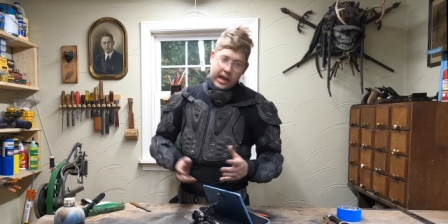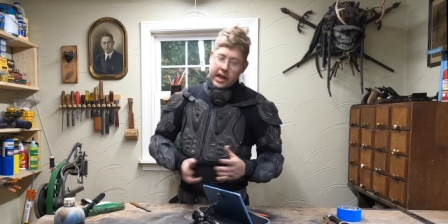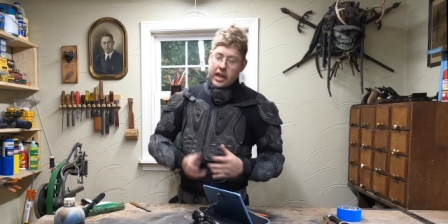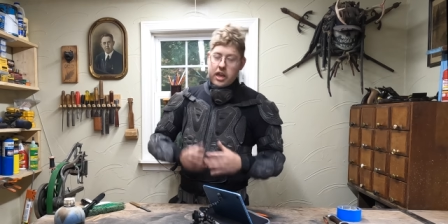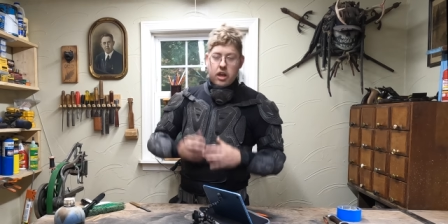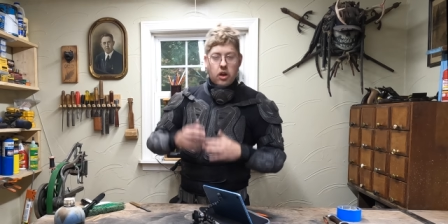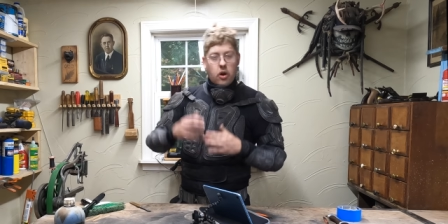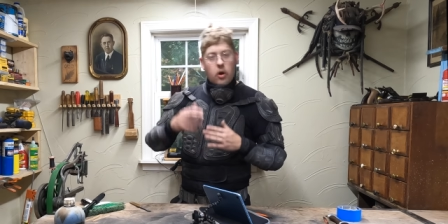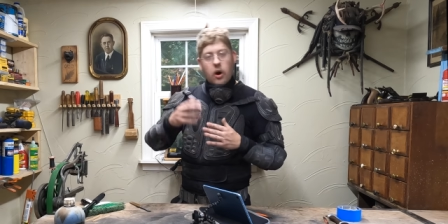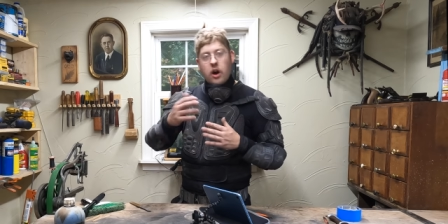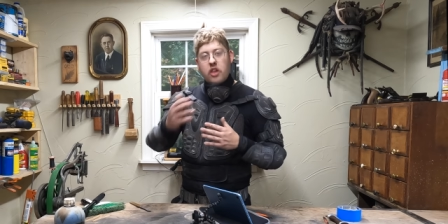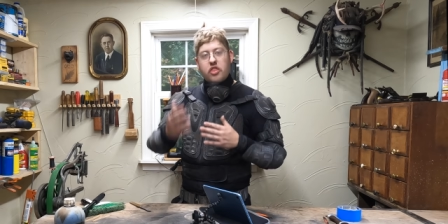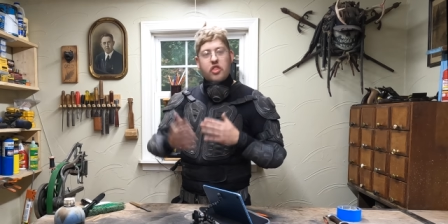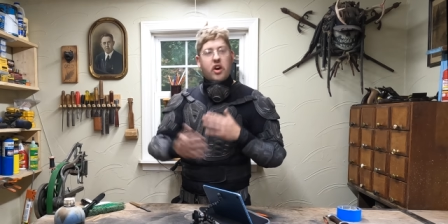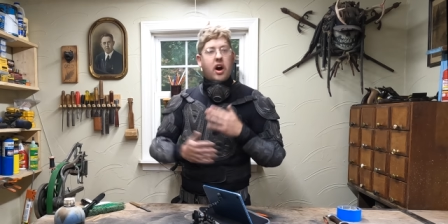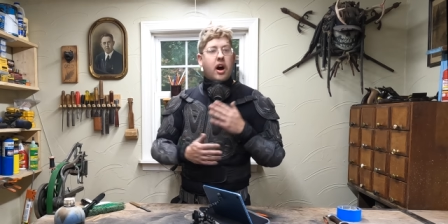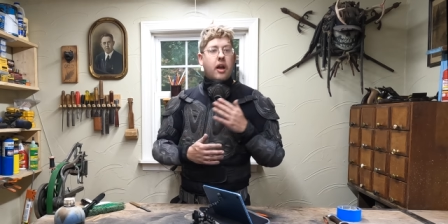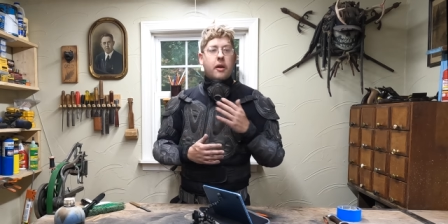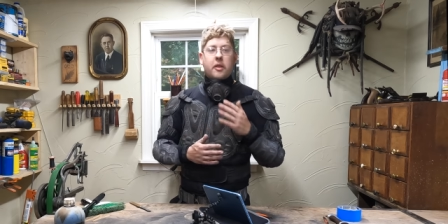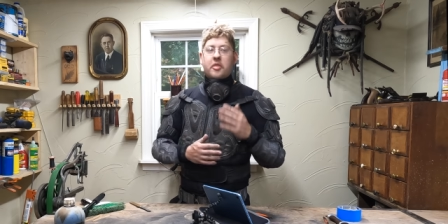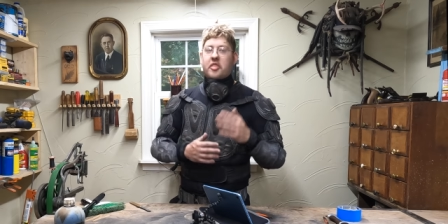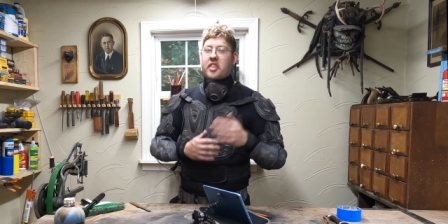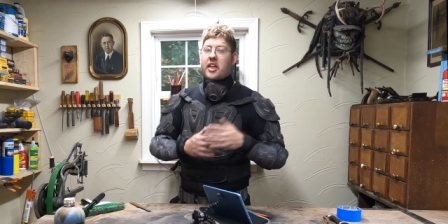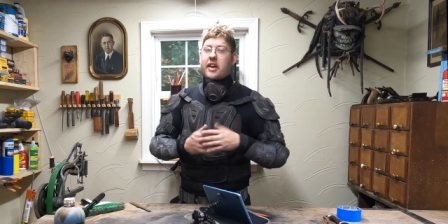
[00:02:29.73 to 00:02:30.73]
And you know, I
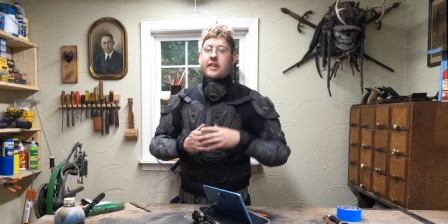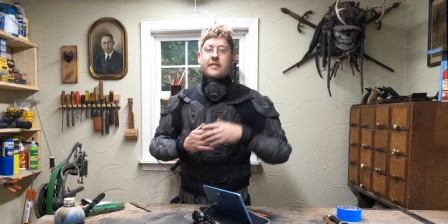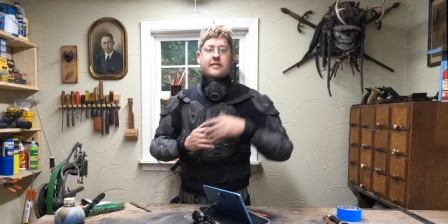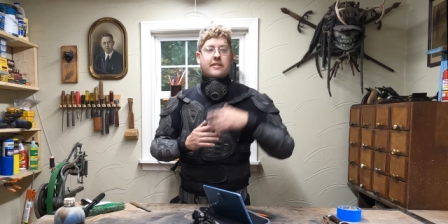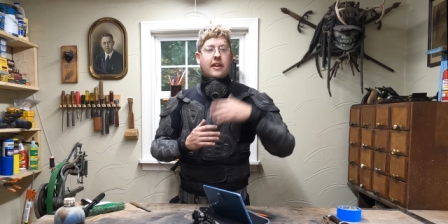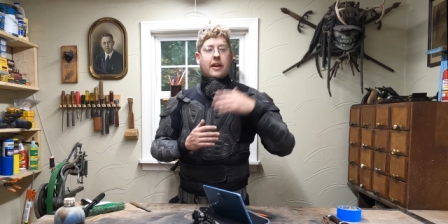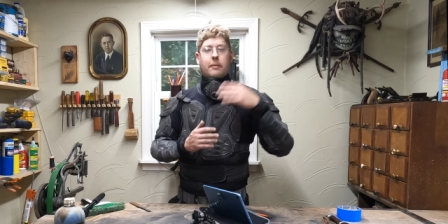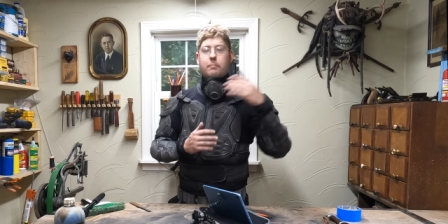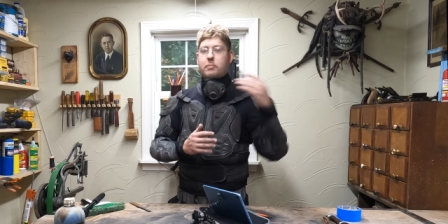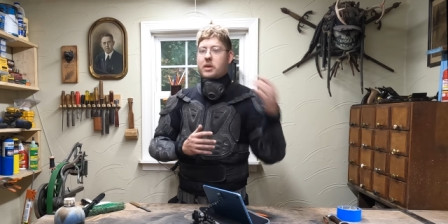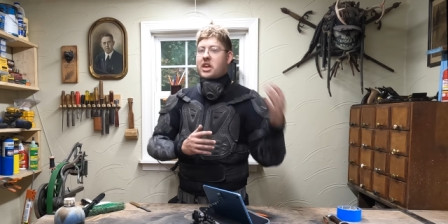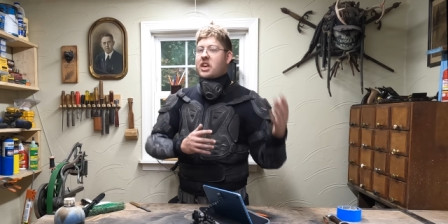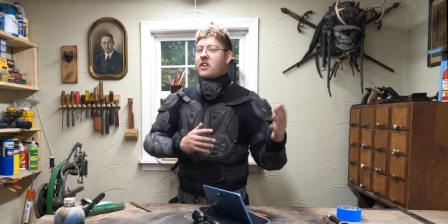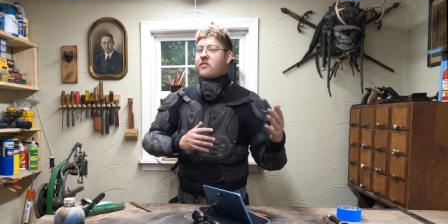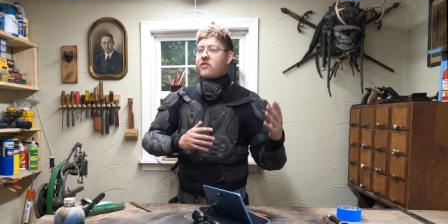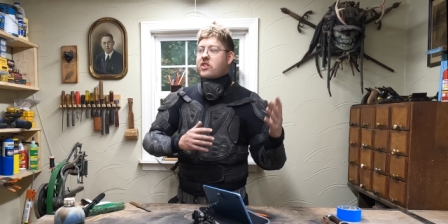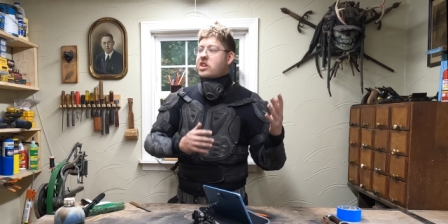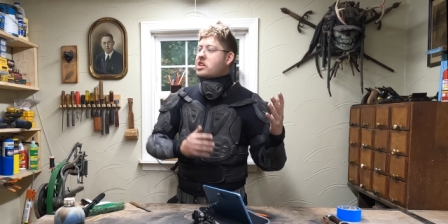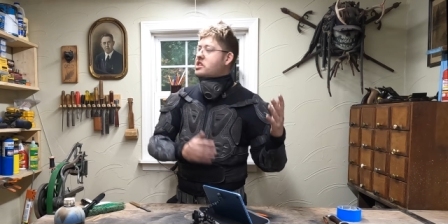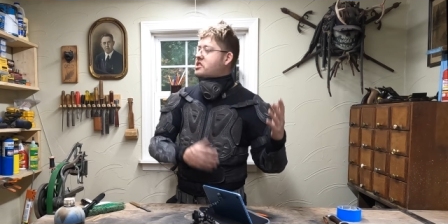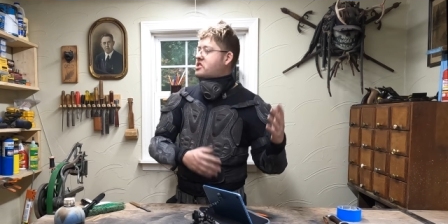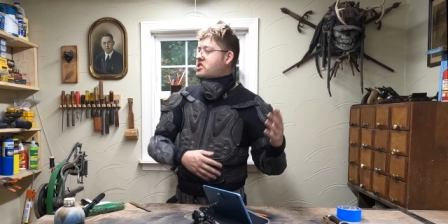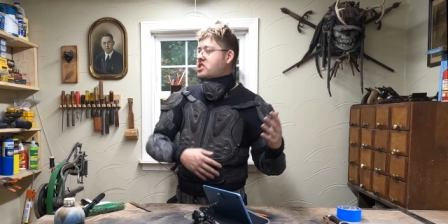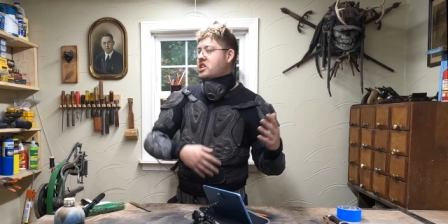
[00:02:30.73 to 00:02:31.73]
thought of things like
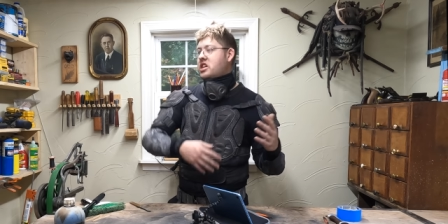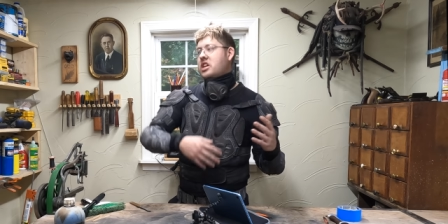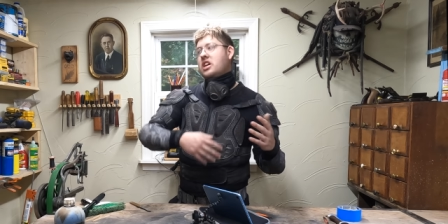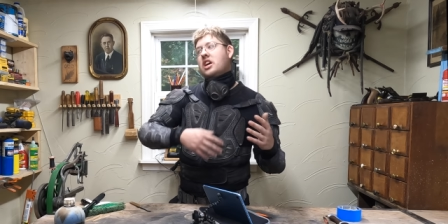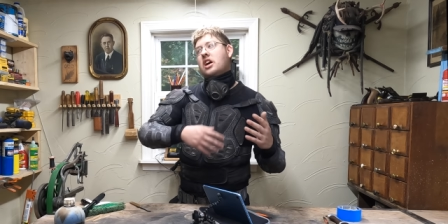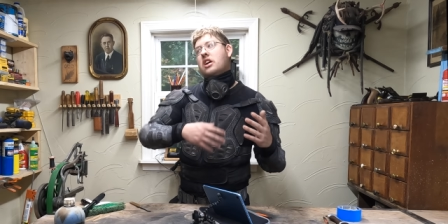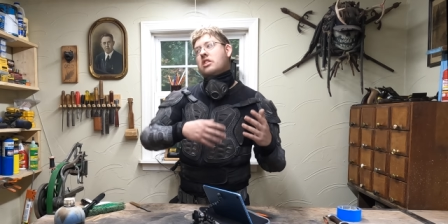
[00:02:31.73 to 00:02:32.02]
PVC,